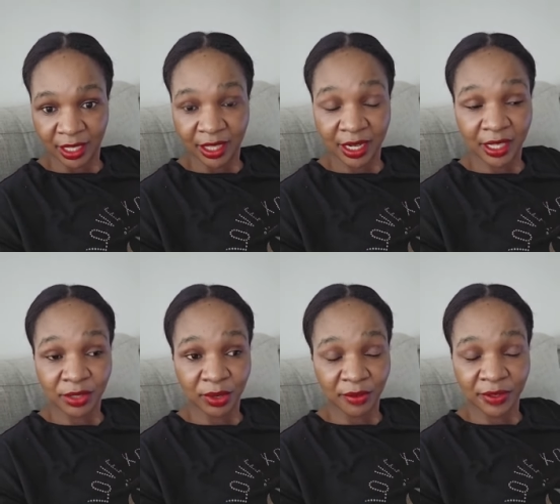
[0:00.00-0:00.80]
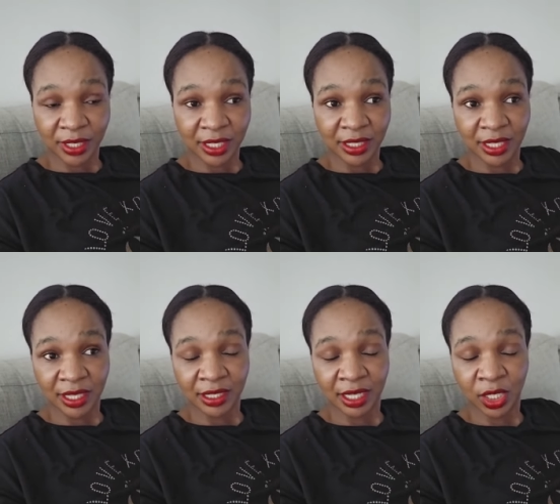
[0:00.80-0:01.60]
The DS-160
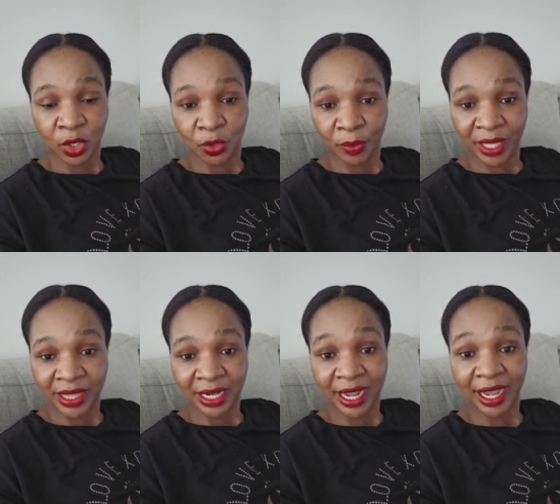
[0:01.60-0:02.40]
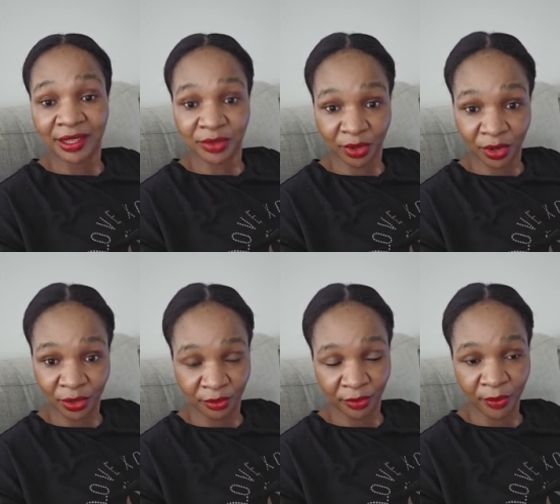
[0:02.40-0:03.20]
is a document that has all
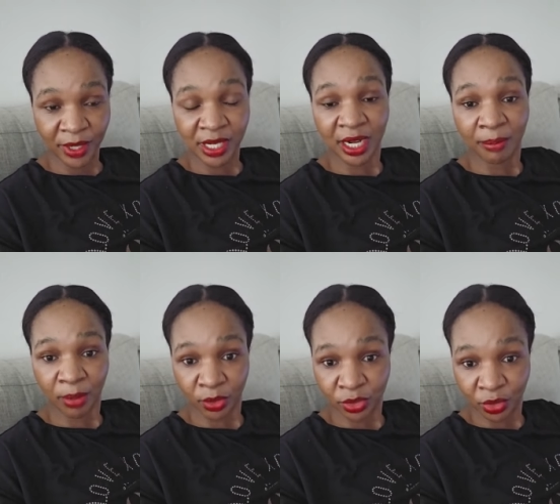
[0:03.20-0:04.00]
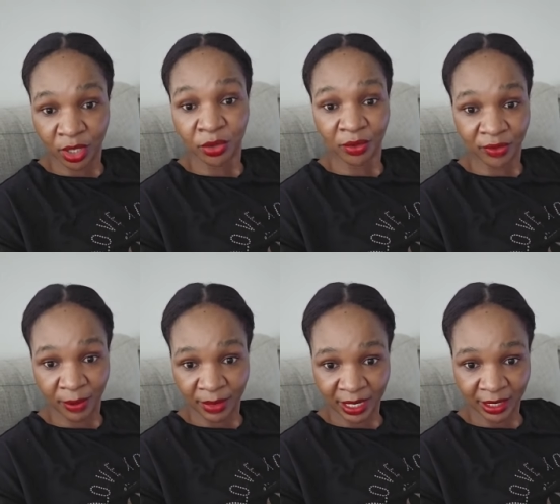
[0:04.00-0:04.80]
information about you and your
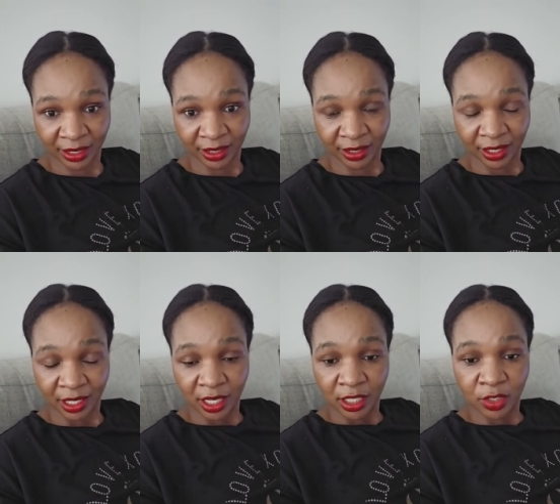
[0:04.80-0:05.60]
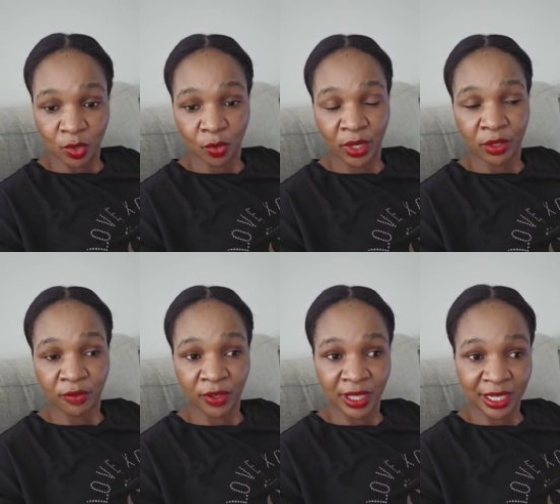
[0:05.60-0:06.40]
family. So when you
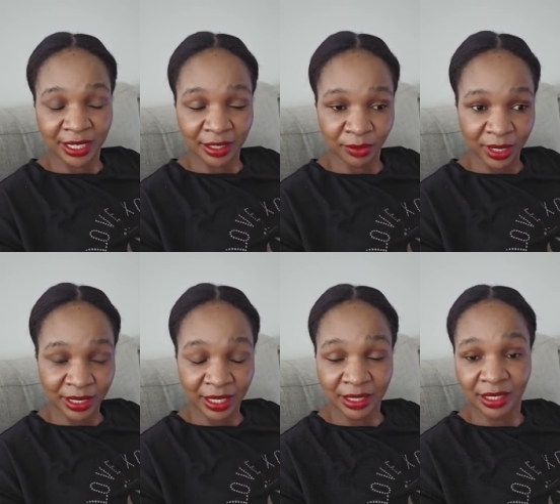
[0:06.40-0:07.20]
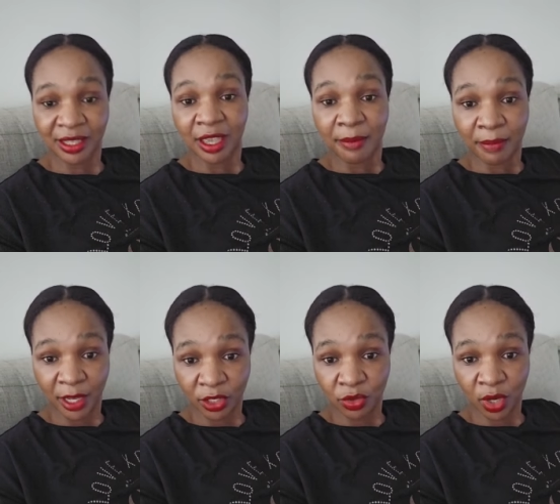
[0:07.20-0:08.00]
fill the DS-160,
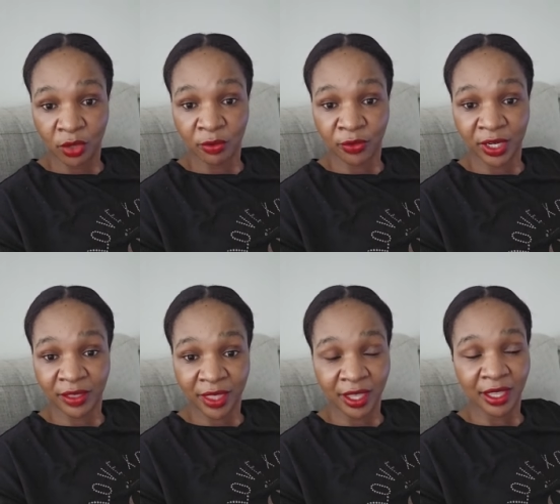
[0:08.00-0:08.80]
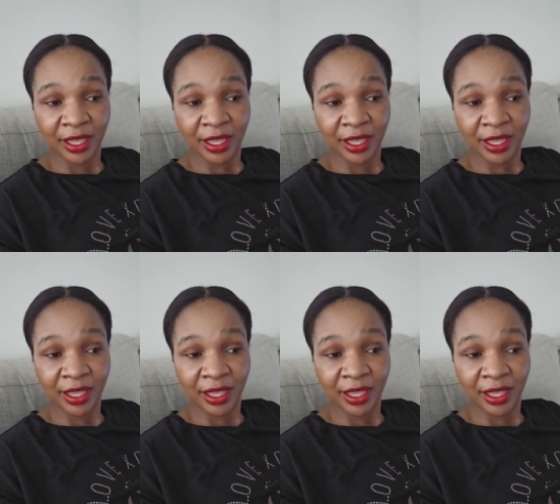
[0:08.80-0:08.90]
make sure you fill the